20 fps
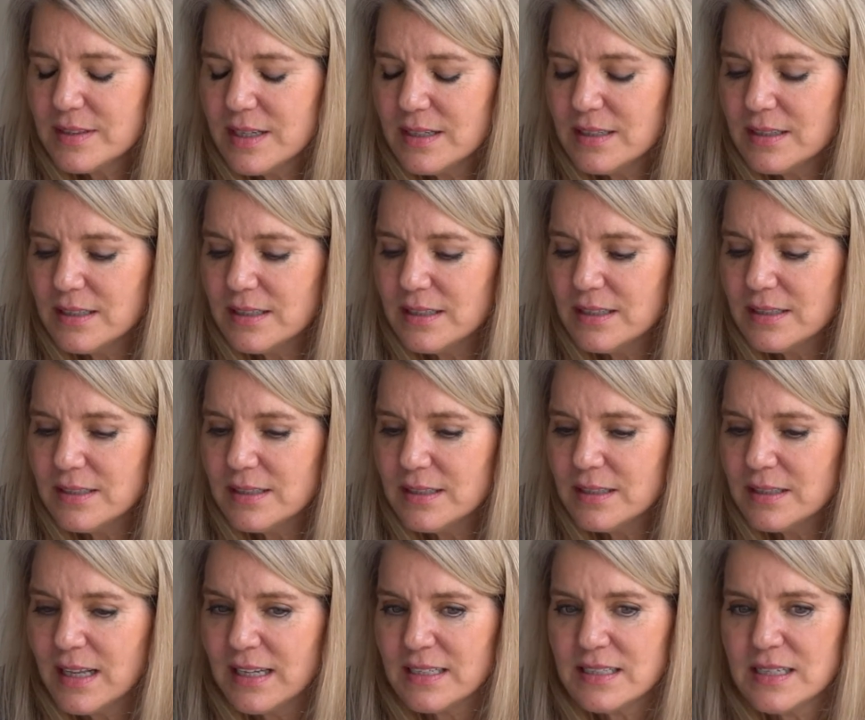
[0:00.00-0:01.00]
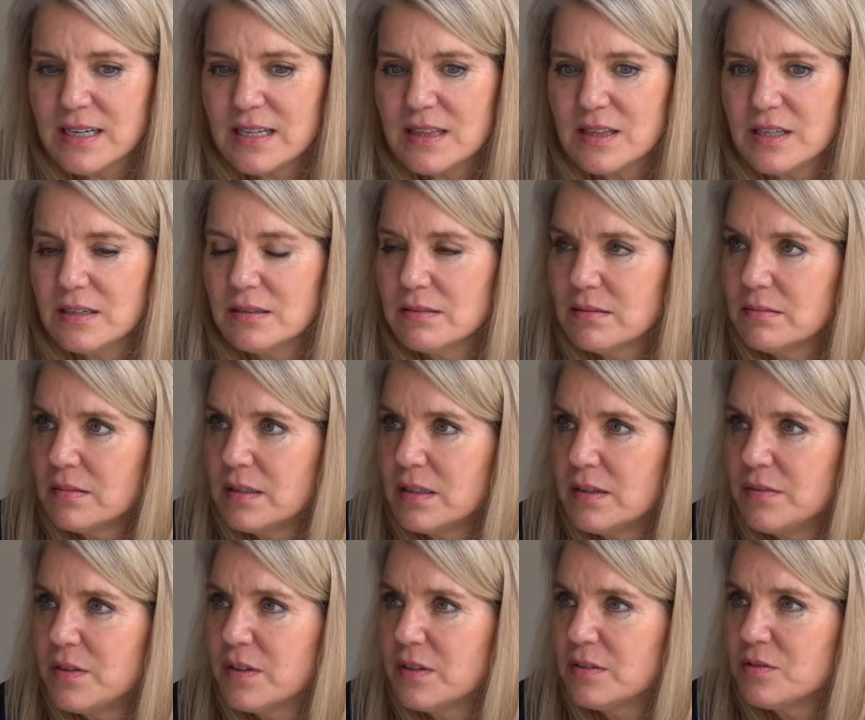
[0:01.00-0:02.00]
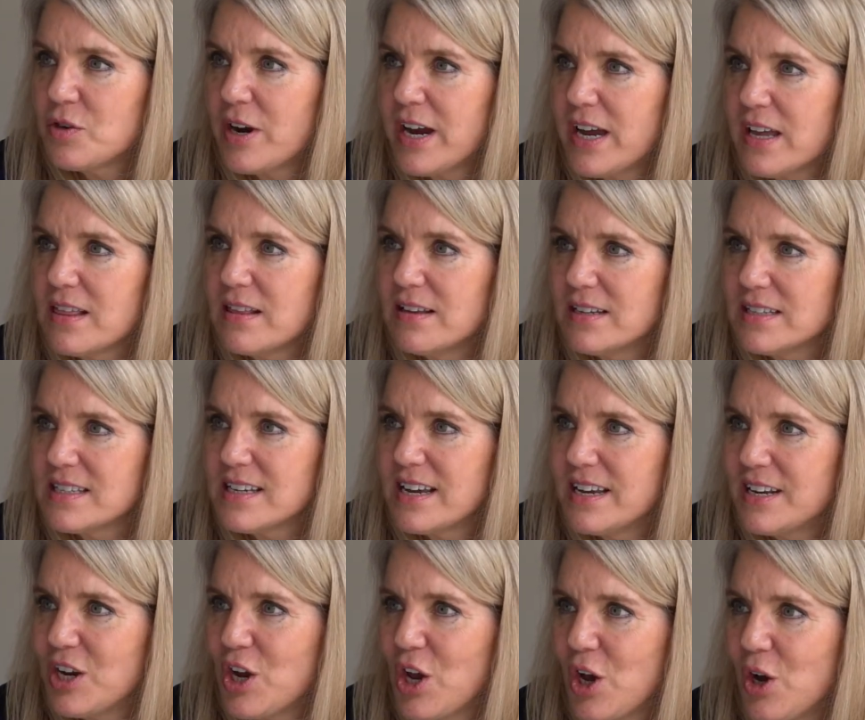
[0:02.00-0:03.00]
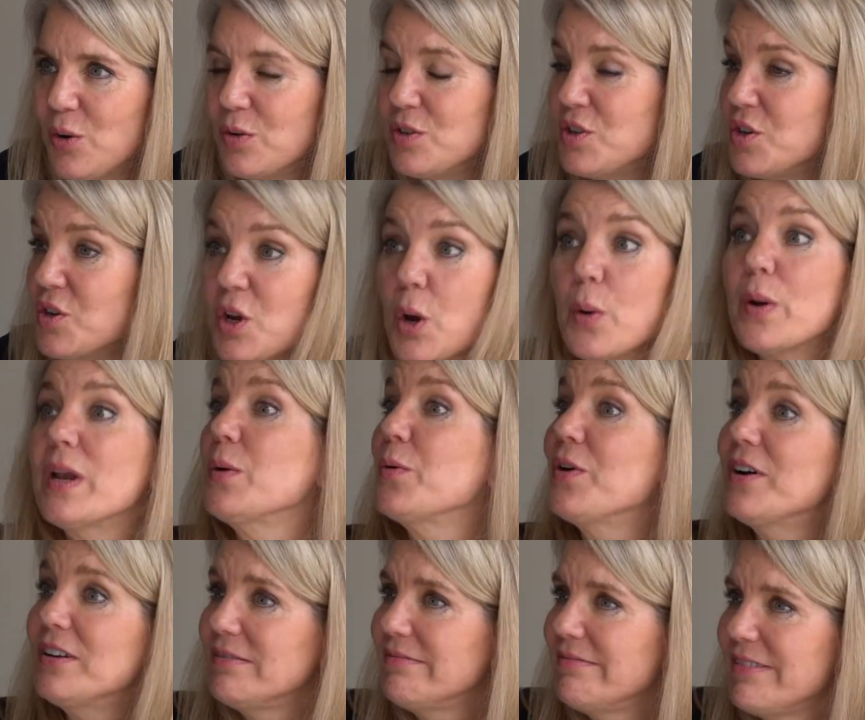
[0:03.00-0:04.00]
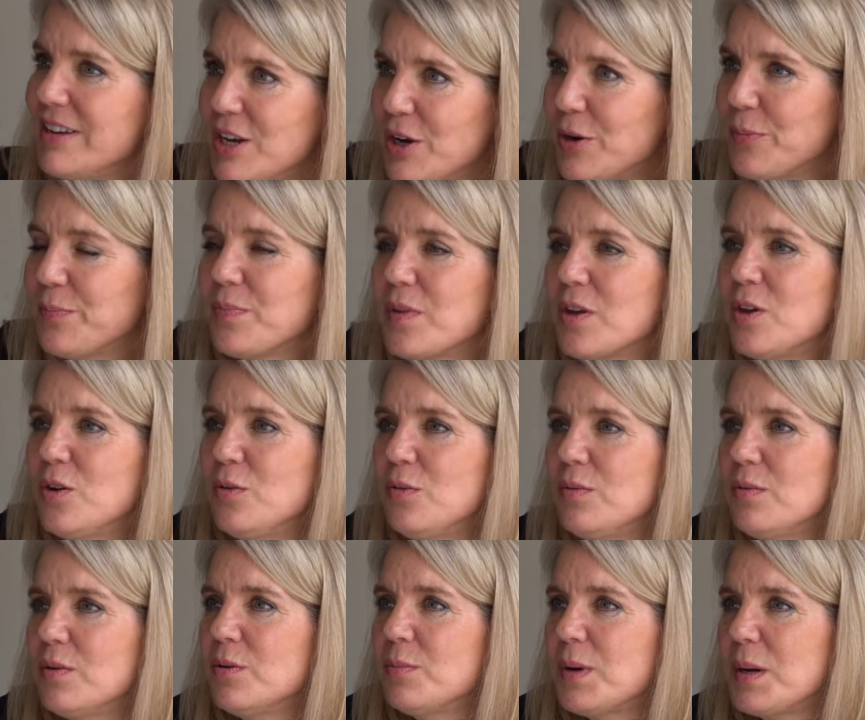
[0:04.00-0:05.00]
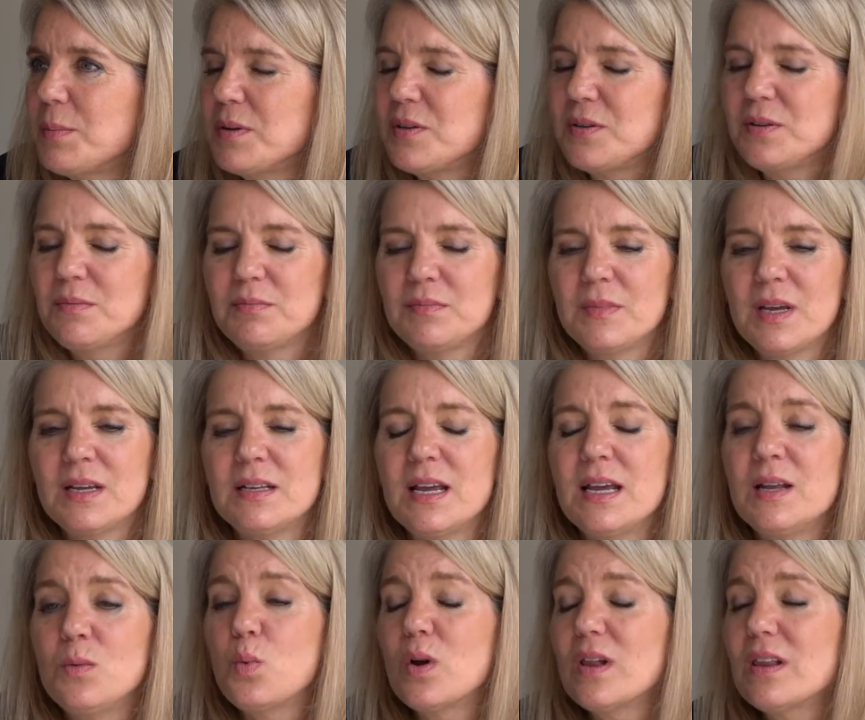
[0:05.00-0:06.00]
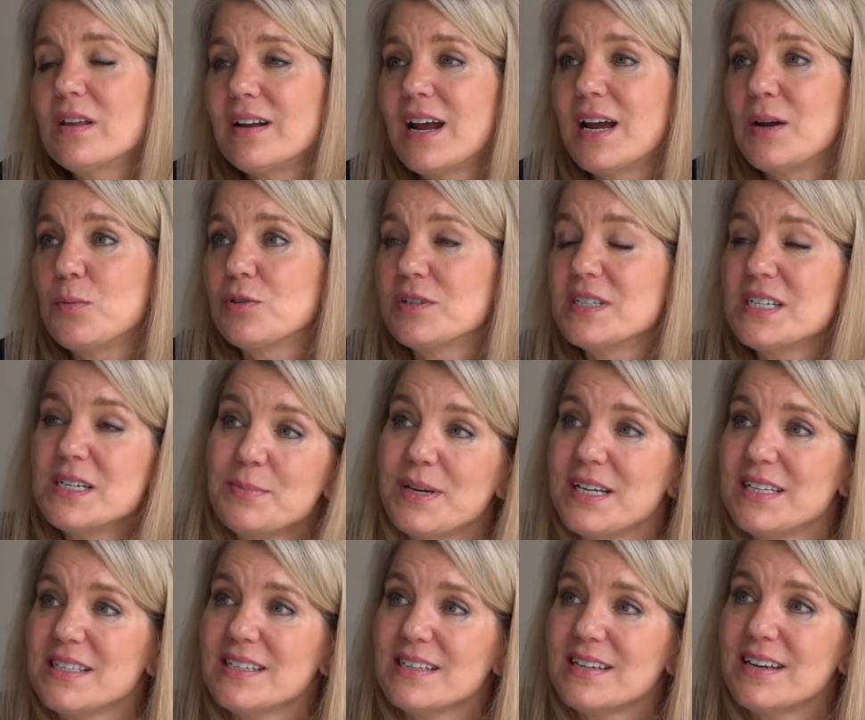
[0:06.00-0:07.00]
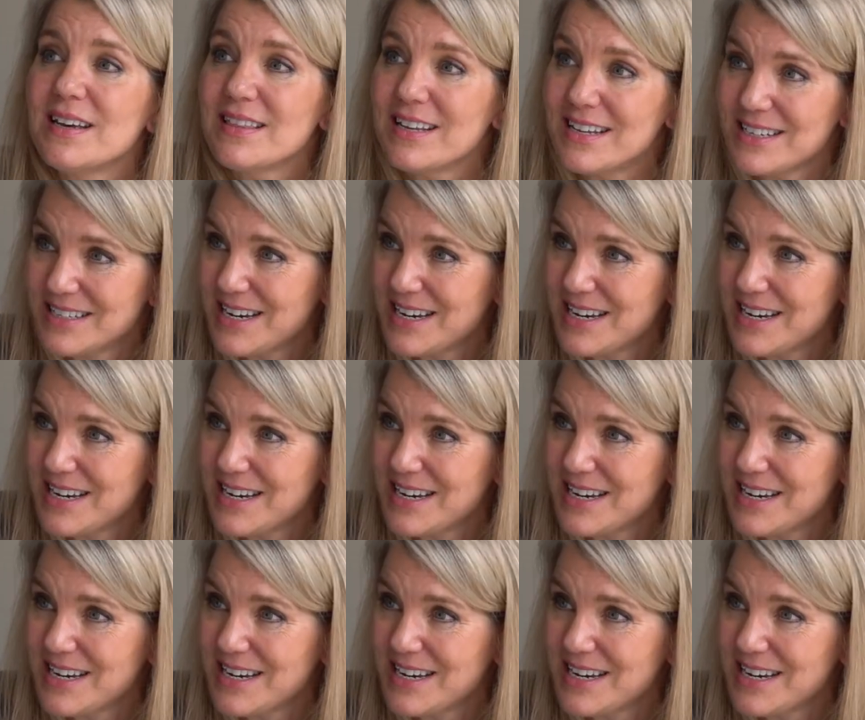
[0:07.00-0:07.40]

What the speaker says: I'd like to give the triathlon side a go. Do you know anyone, who might be? And Will and I were teammates at that